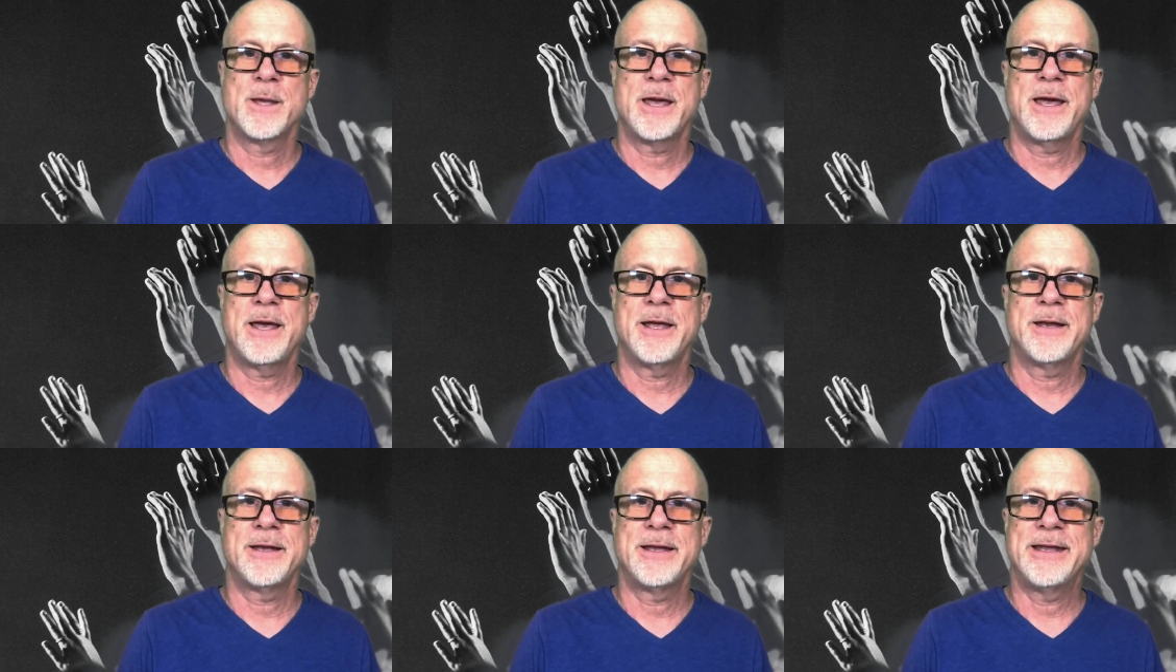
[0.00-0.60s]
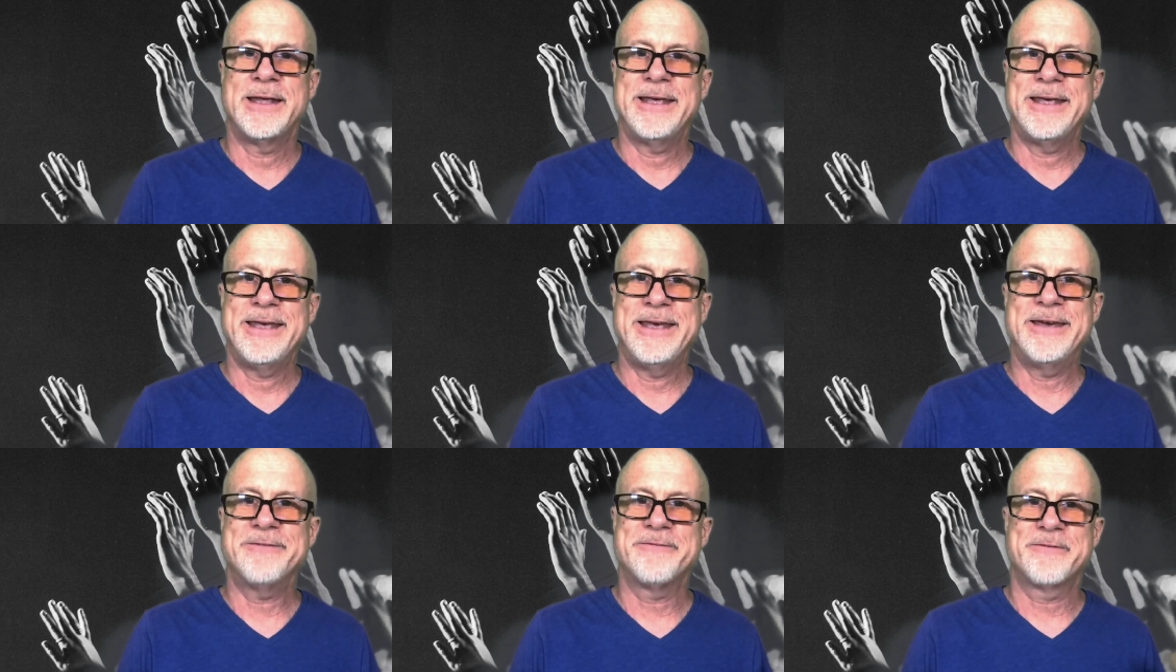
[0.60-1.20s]
And
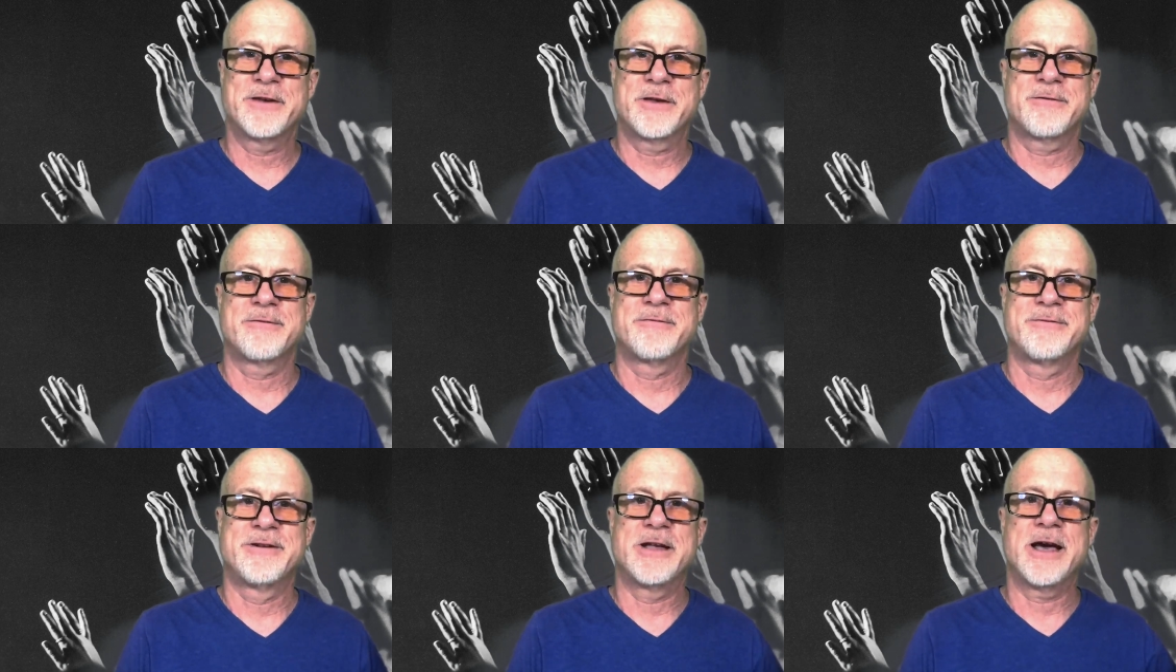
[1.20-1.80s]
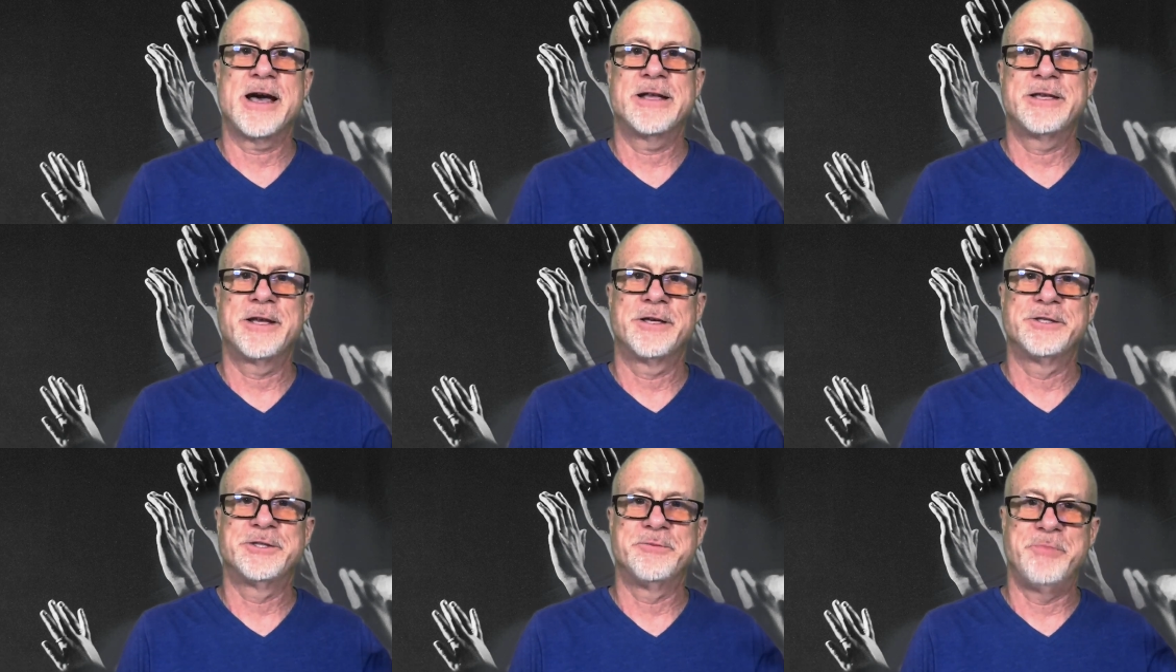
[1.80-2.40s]
if God
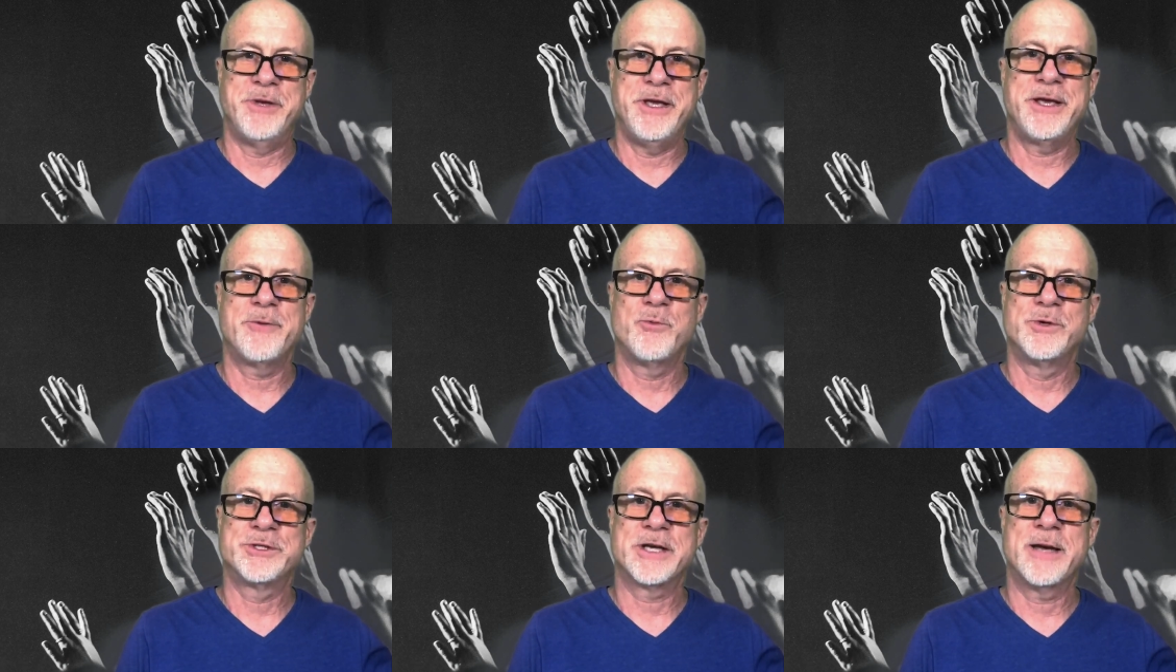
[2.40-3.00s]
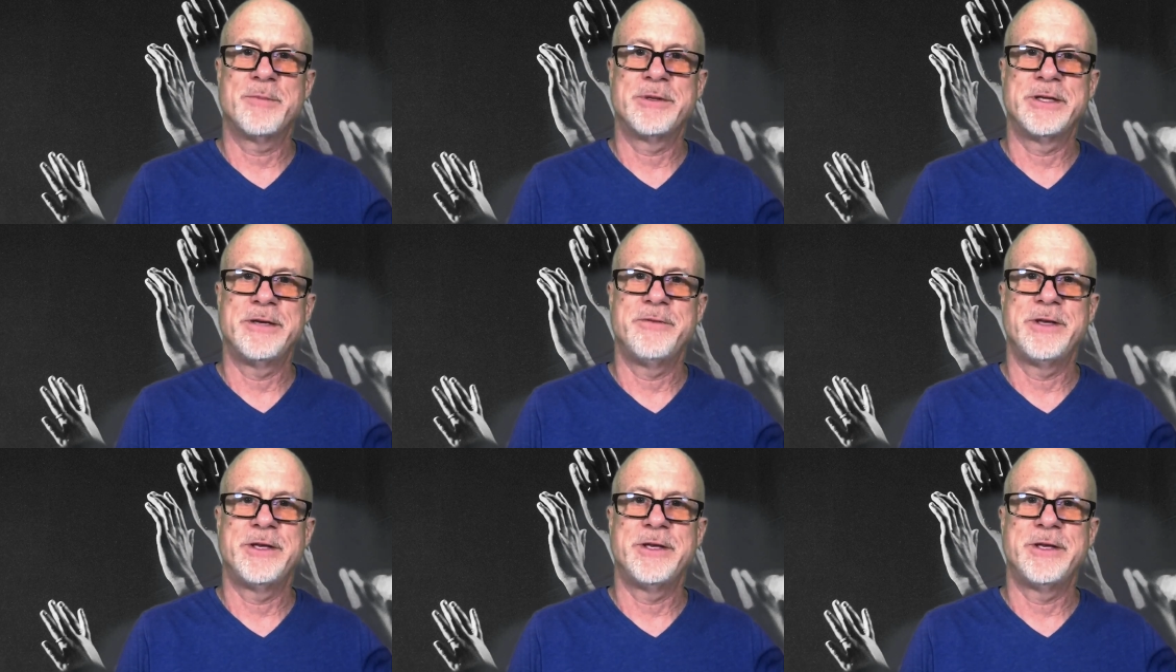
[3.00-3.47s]
does speak, which I believe He